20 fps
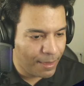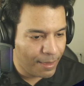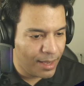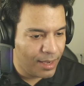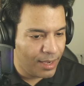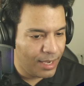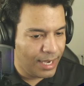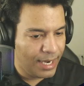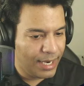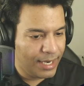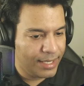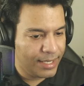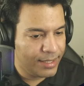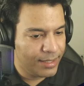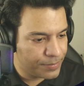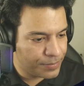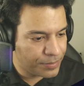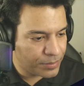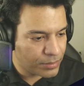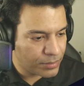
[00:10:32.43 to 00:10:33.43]

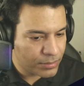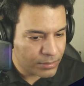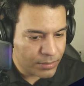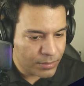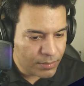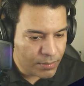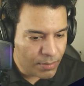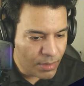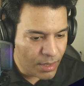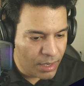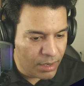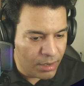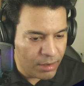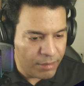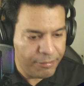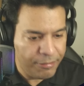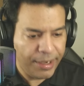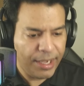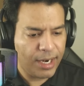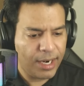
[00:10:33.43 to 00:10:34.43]
And
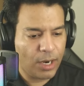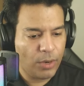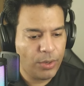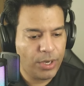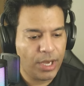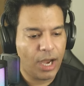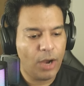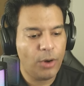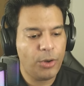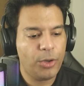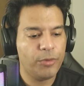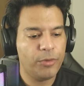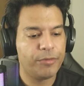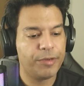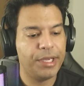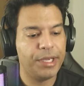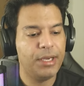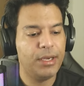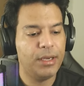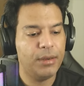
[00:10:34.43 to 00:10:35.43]
figure out how to
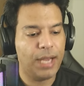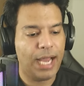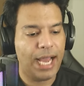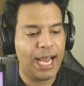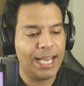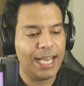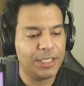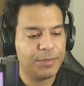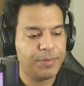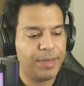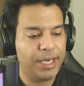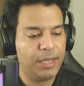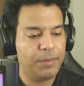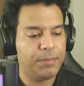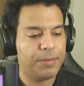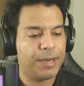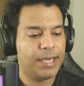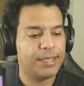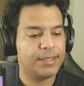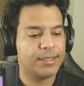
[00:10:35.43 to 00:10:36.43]
win as many
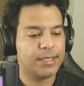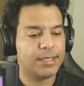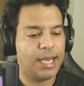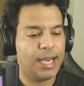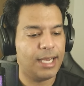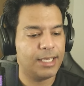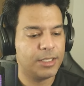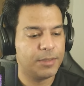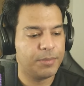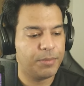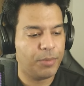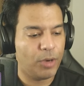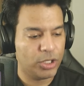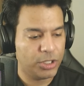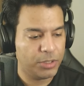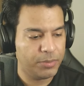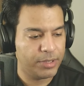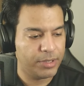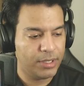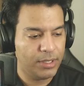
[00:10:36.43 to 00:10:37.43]
prizes as
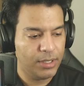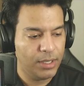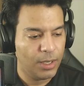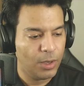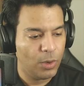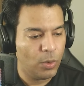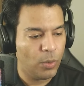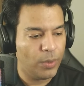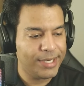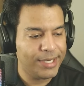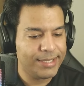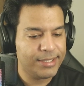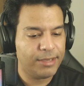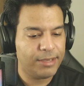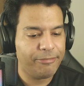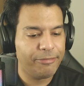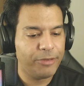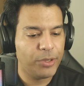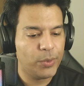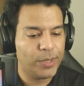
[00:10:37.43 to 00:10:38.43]
possible. What is the
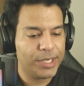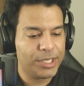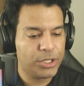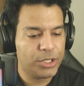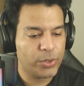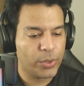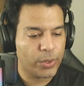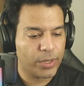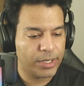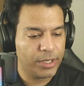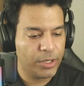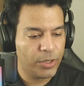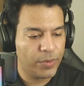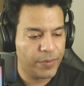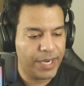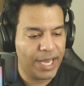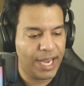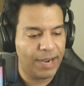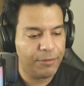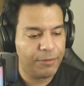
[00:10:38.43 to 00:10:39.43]
fewest token you
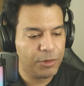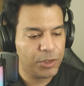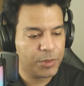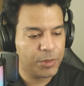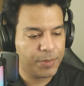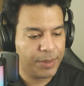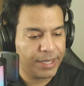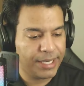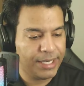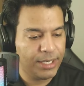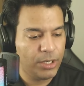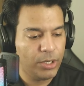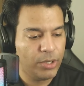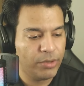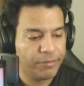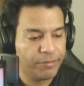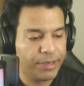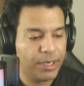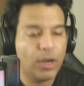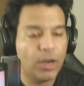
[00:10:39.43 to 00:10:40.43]
would have to spend
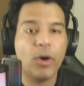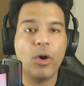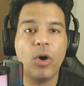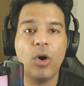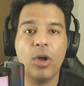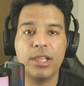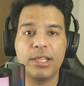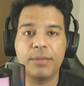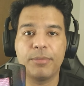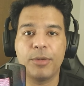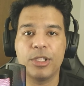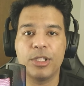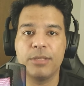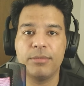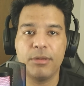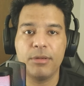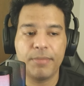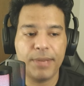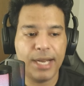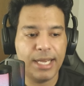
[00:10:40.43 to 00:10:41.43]
to win all the
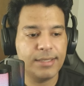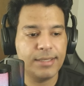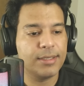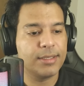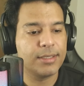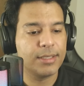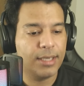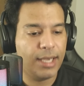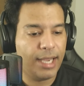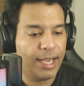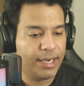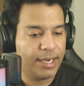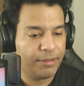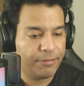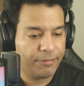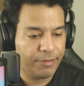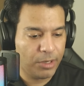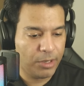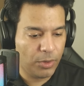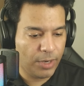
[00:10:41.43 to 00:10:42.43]
possible prizes? And
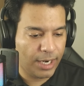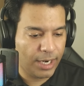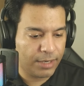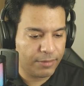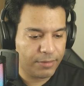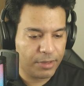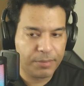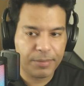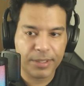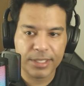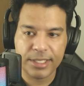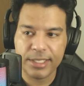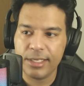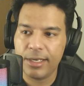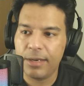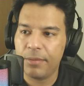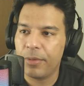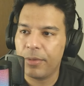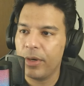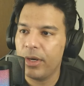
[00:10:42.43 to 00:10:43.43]
if we look at our puzzle
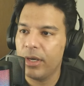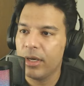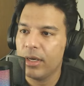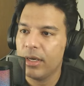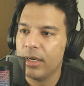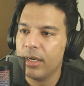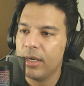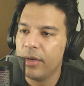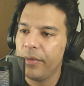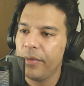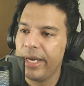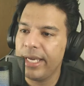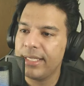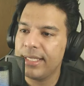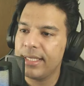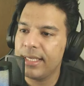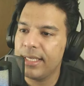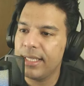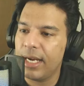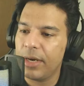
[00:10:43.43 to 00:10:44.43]
input, we can
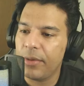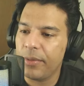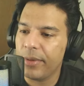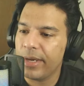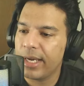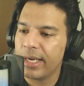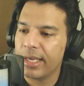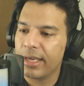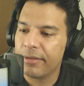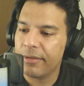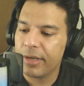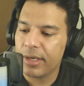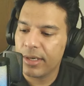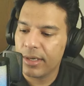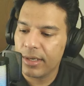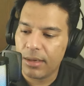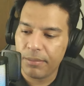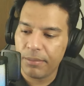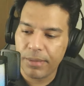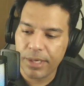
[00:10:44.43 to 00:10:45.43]
see that we are
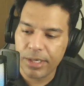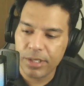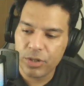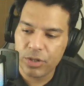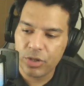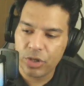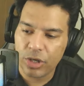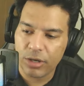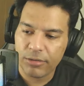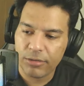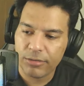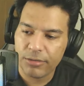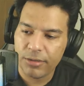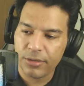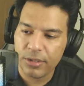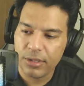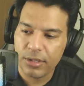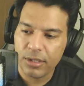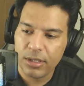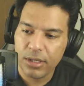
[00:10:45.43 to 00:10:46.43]
given a bunch of
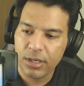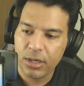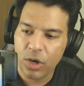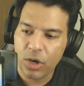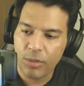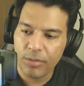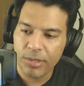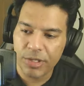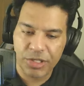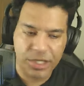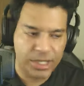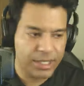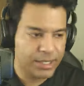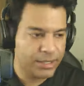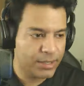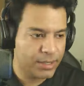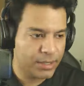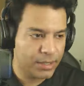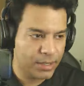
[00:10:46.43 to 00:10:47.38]
claw machines.